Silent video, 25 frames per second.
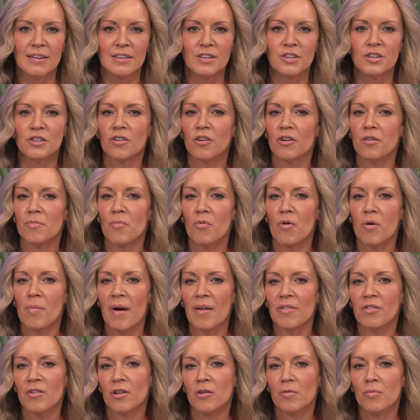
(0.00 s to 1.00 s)
To learn more
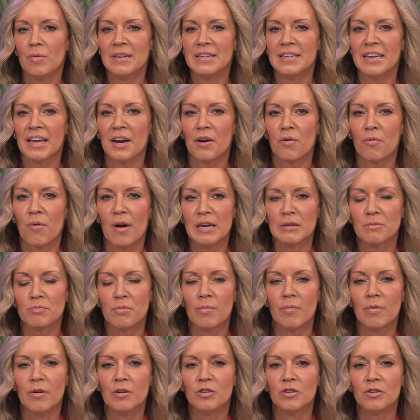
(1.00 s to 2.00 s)
about the Louisiana Rice
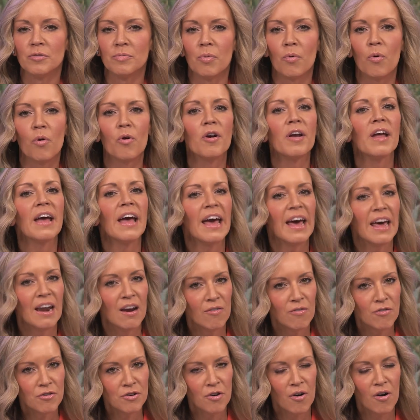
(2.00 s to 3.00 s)
Promotion Board, head
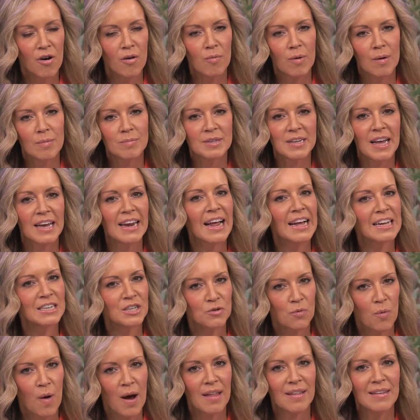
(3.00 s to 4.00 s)
over to our website at
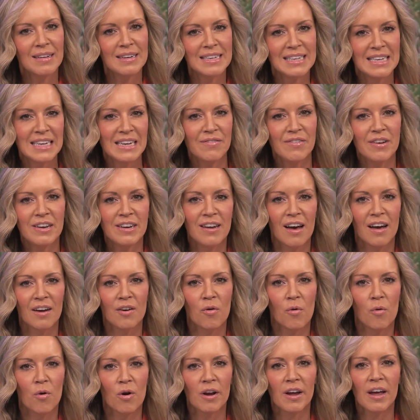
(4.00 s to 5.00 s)

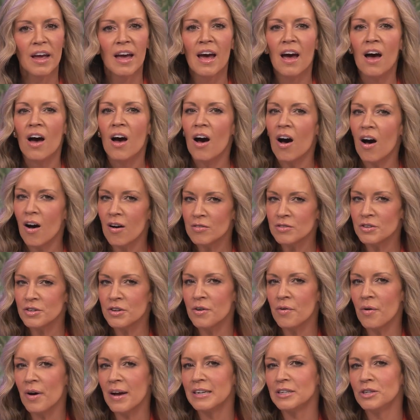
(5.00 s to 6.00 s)
twilatv.org.
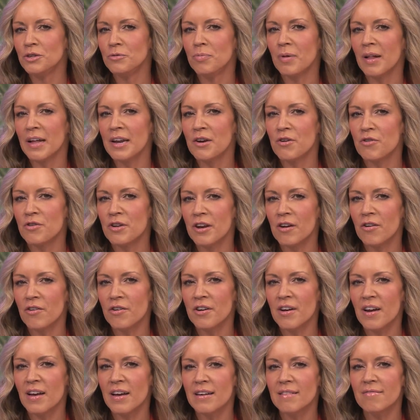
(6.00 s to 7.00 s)
Also, as you plan your dinner
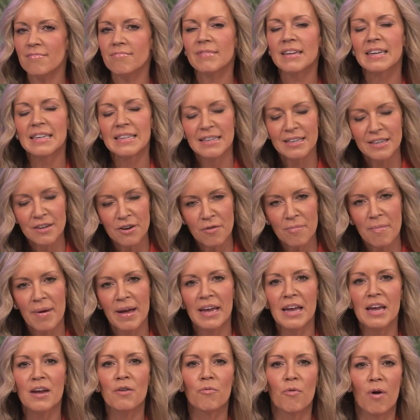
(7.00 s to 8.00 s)
tonight, consider
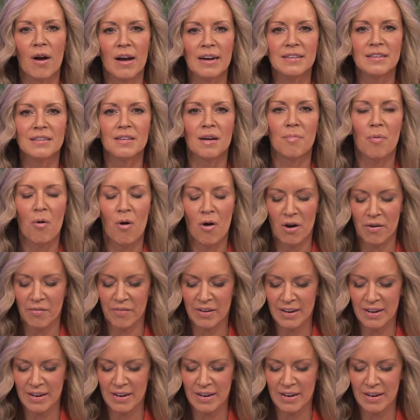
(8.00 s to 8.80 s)
making rice a part of